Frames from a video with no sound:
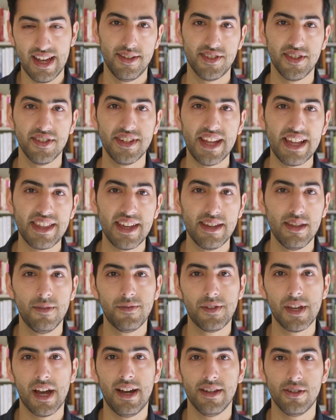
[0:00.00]
So now that
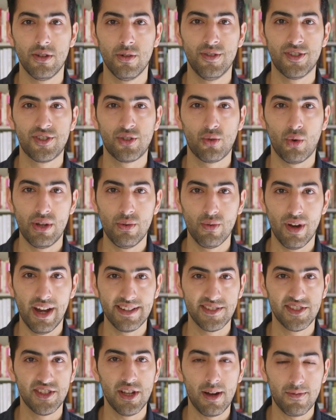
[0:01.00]
you've got your
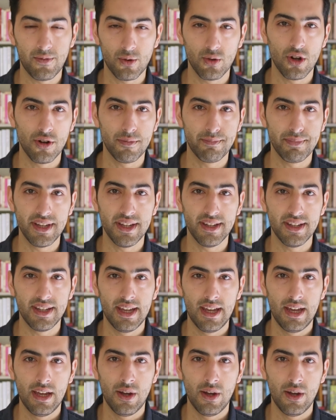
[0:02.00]
screenwriting software open,